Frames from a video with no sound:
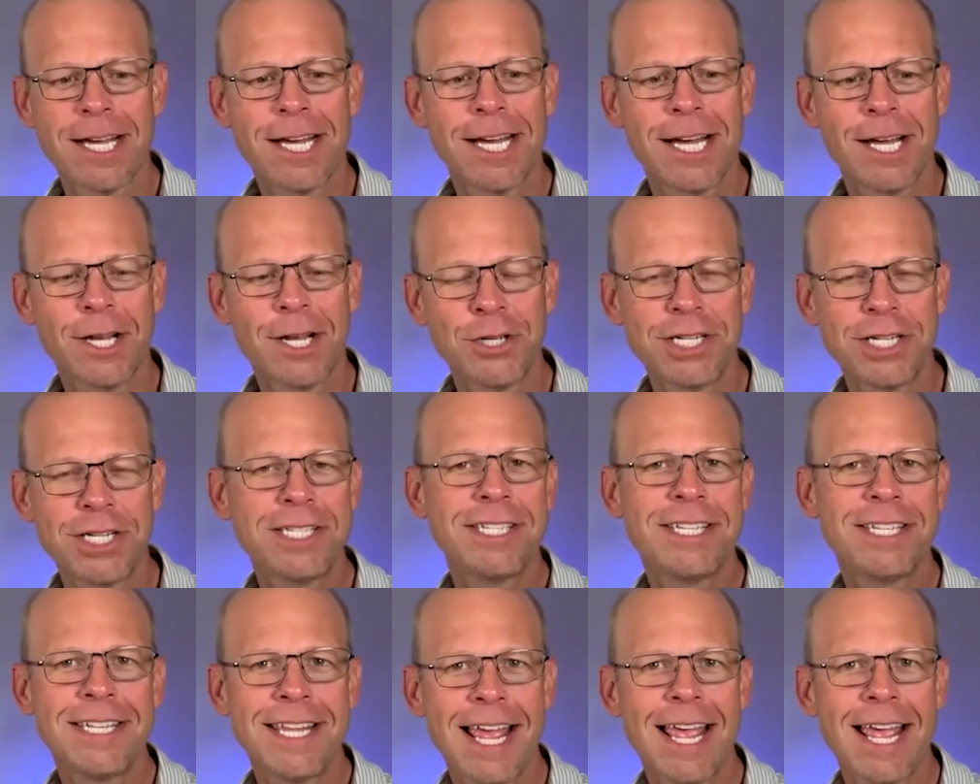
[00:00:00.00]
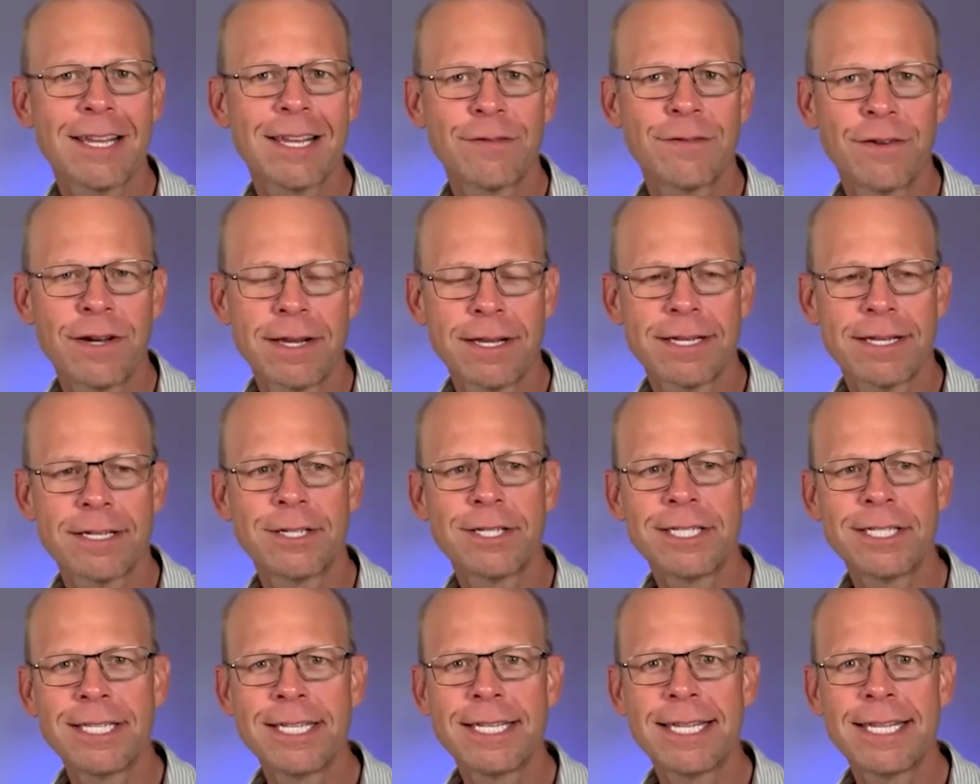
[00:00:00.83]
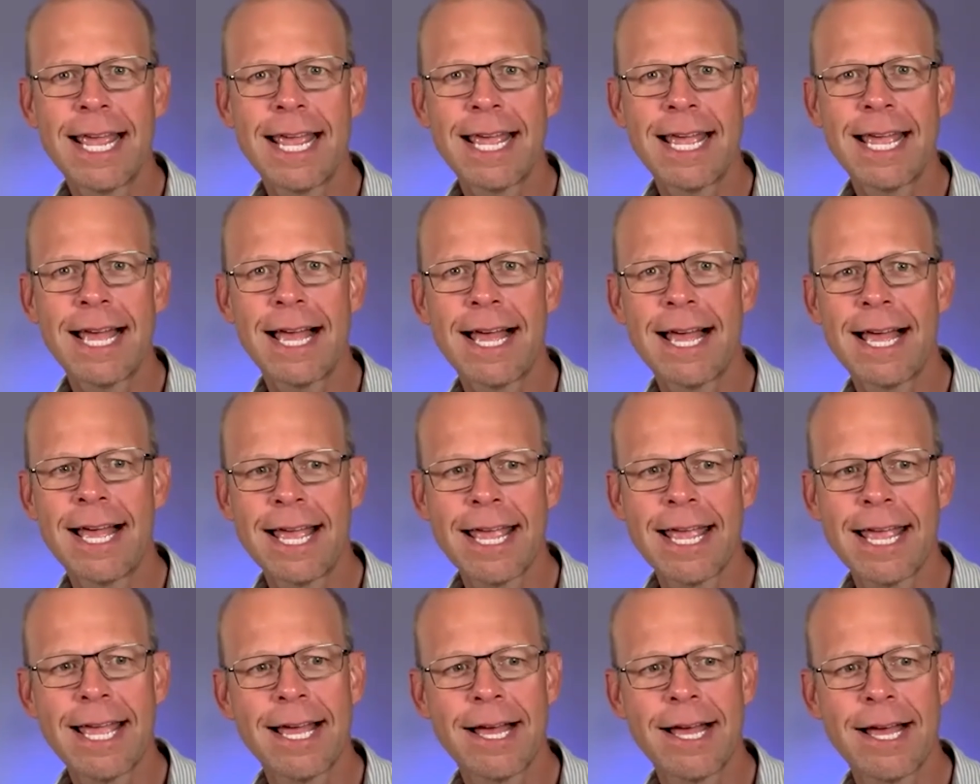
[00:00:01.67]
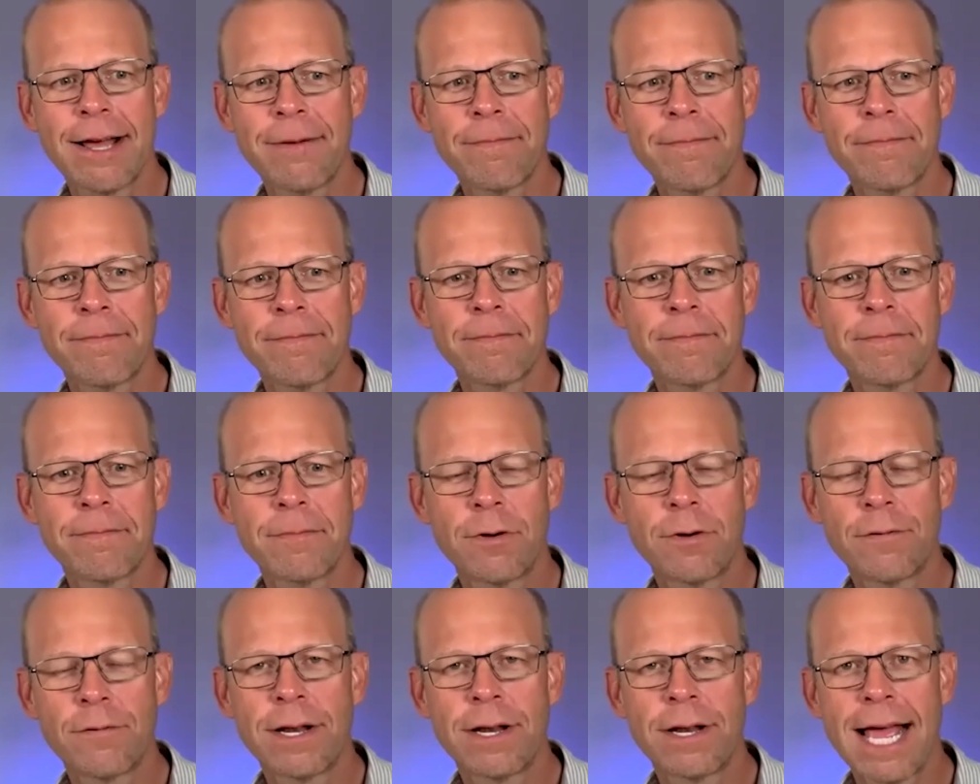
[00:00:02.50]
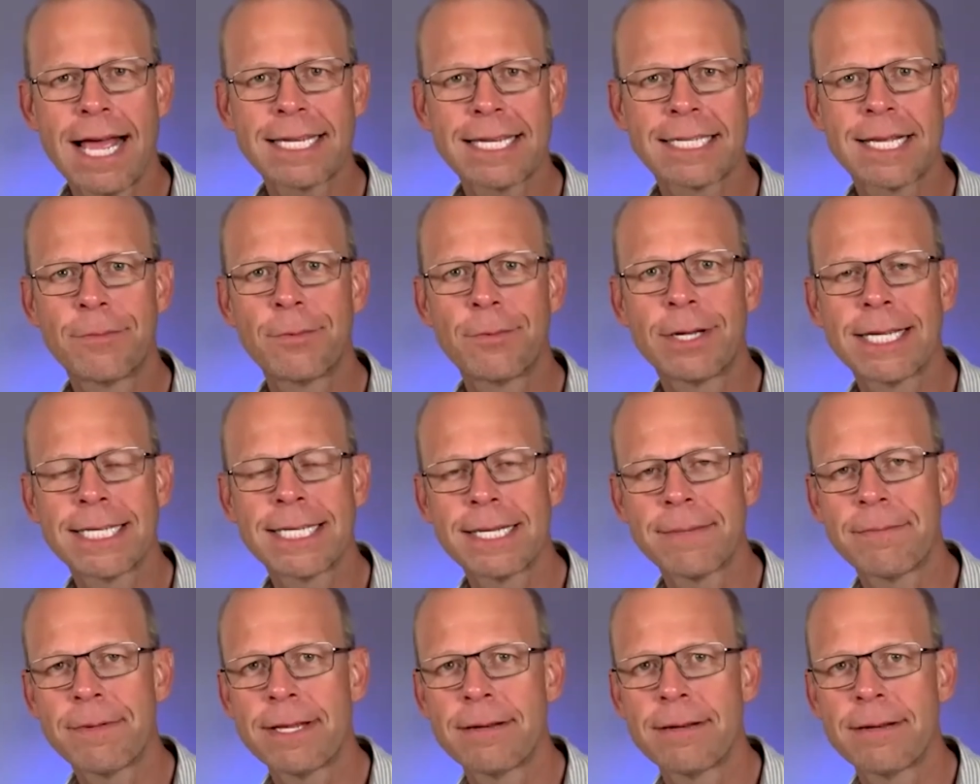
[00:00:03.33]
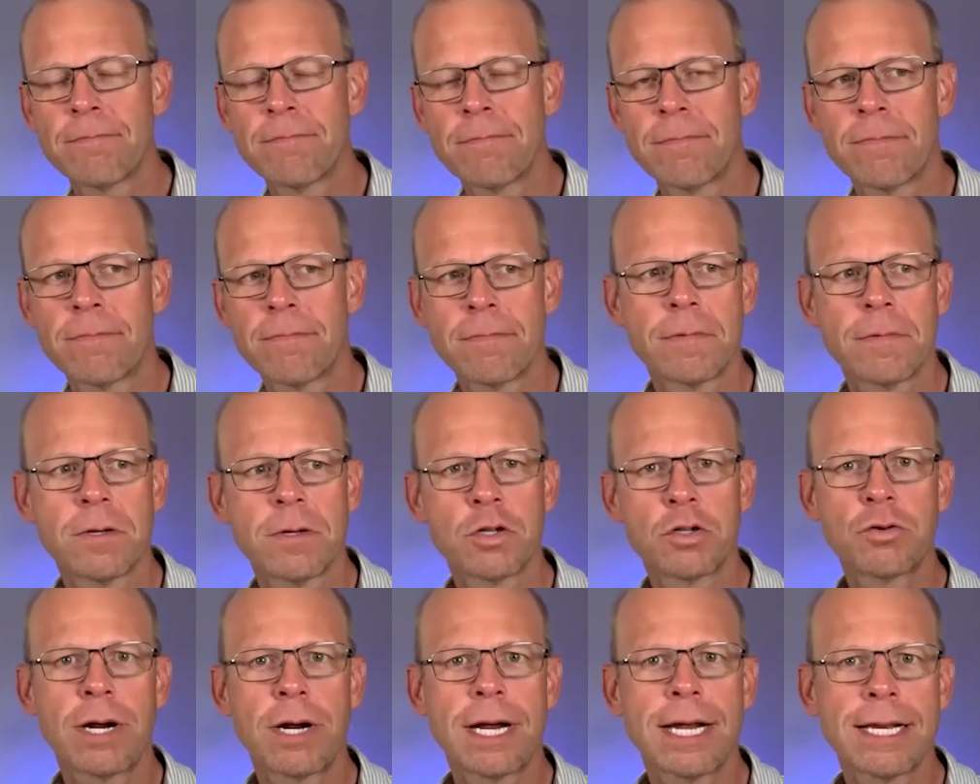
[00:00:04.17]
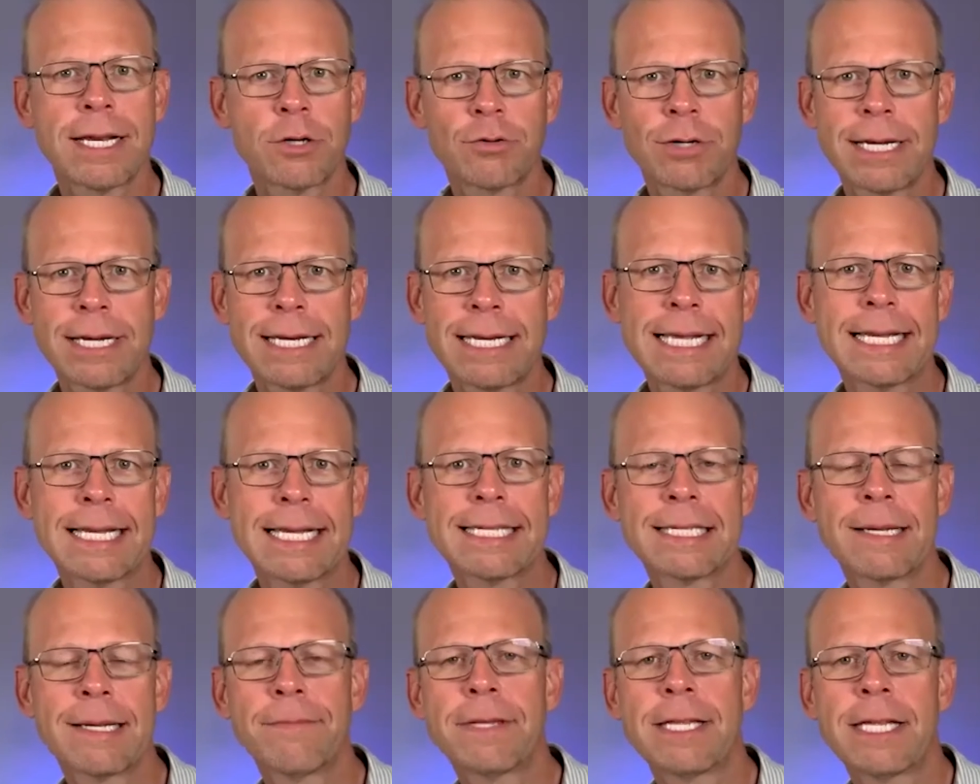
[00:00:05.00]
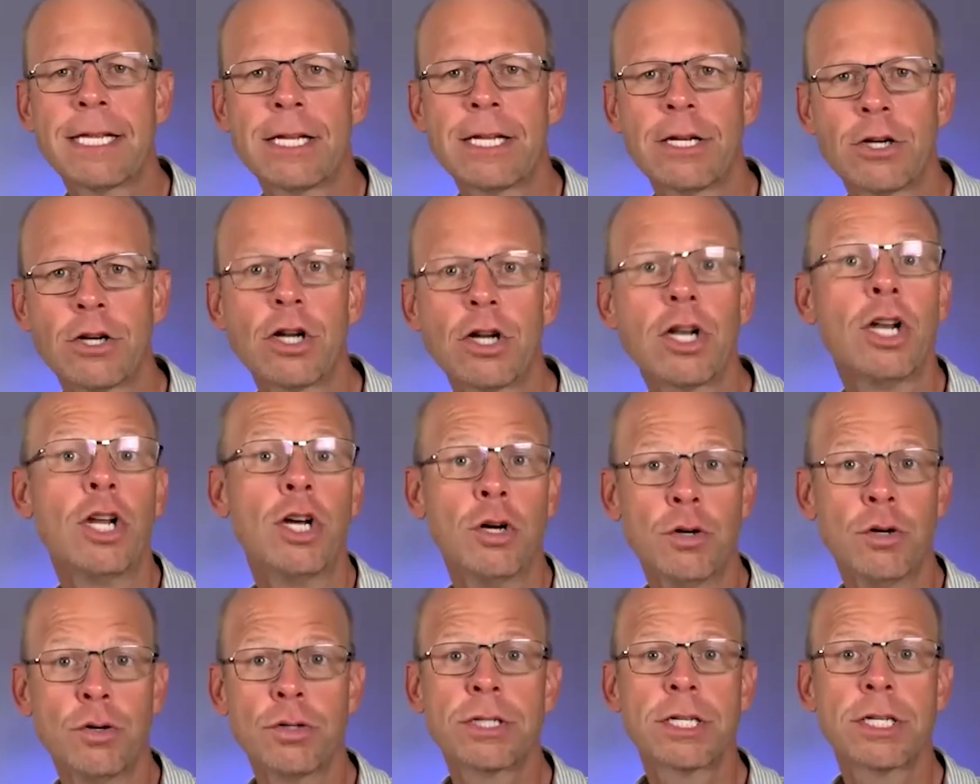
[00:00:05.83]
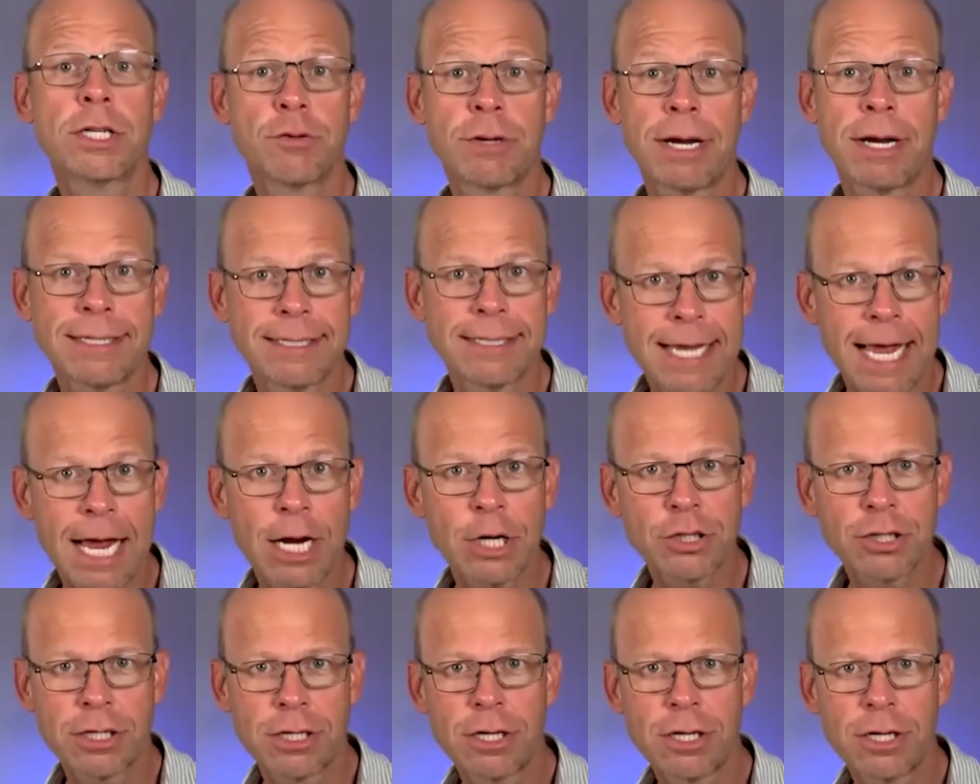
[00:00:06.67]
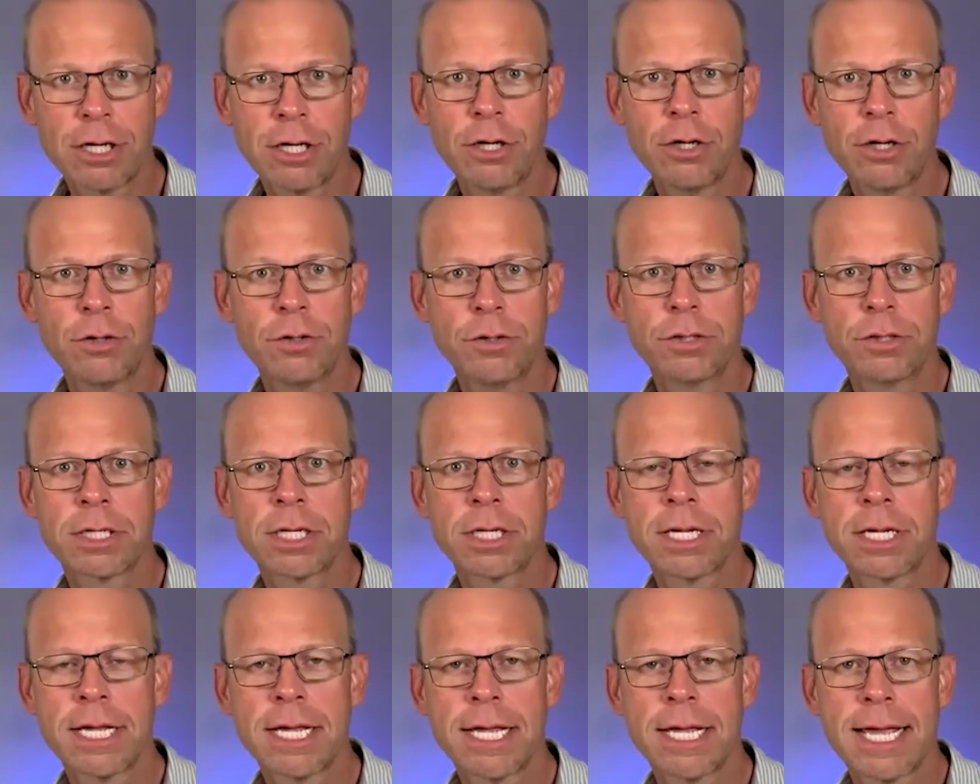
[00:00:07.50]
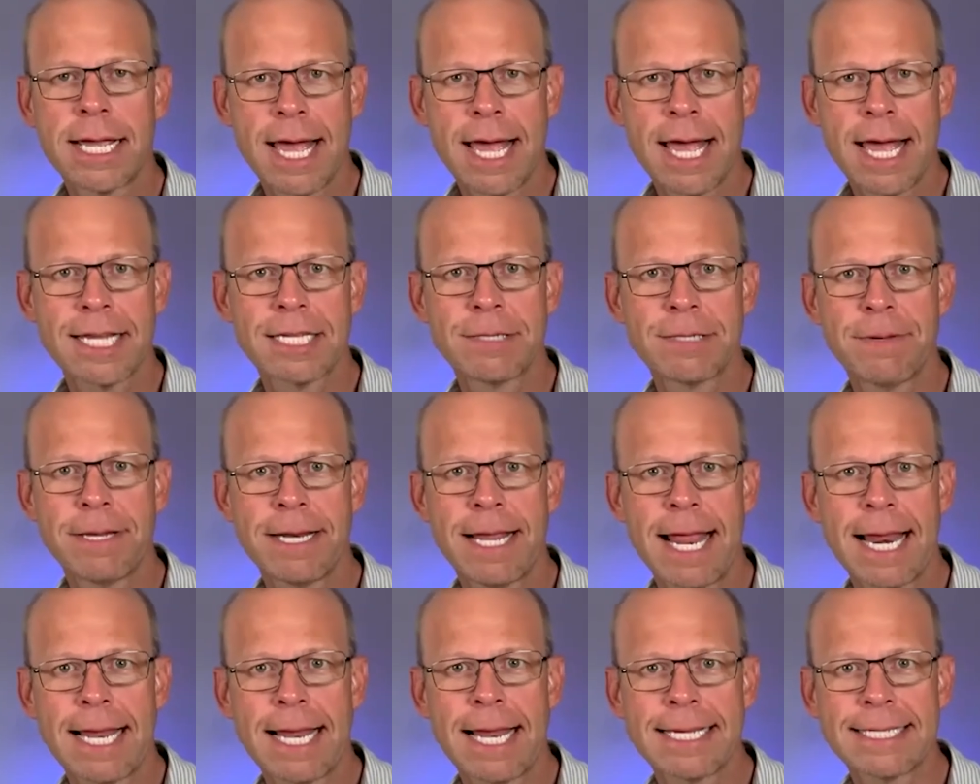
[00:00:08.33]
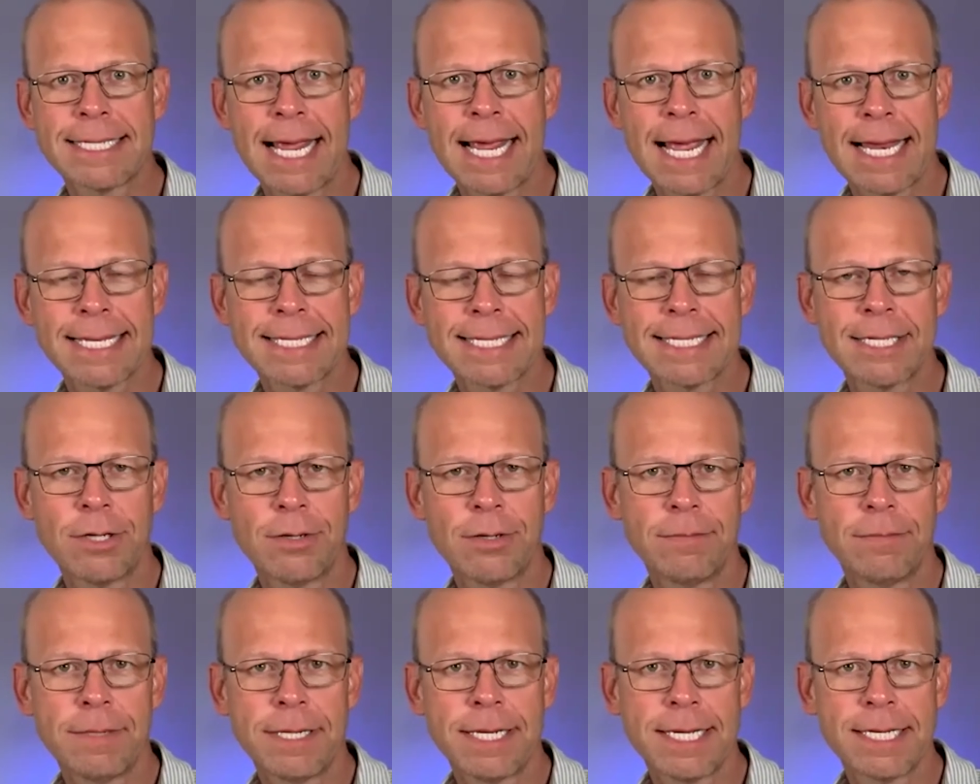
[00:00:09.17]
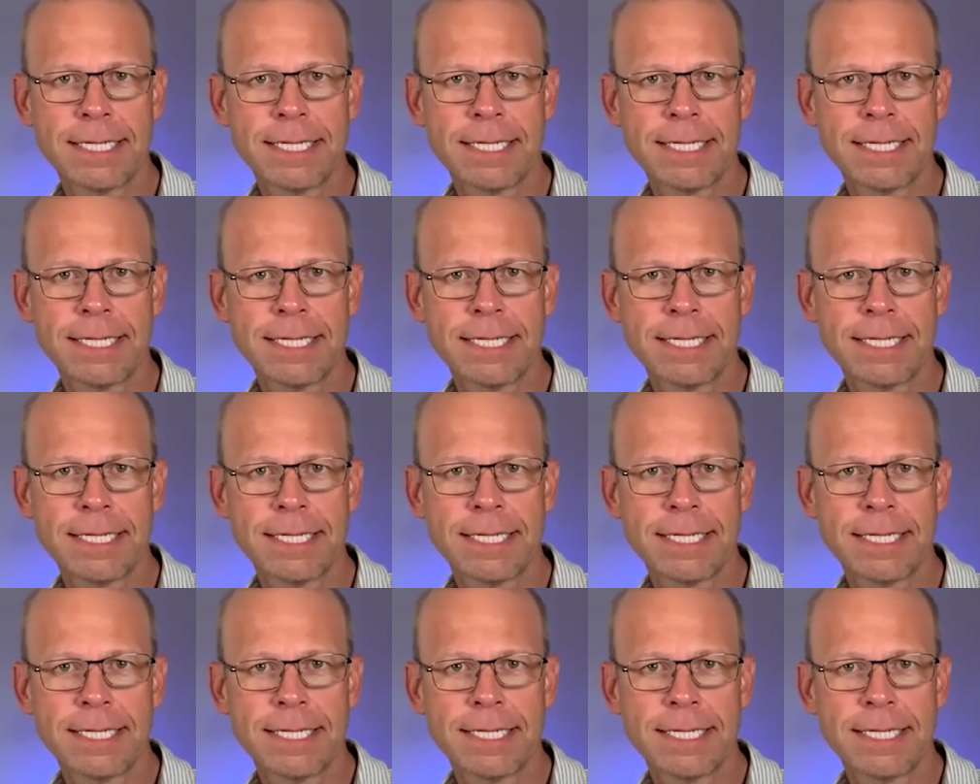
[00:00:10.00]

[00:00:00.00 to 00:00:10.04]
Uh, just today, it's funny. Just today, I um, over the last couple of days, I've been trying trying to get something closed, a transaction closed, and it's been at a standstill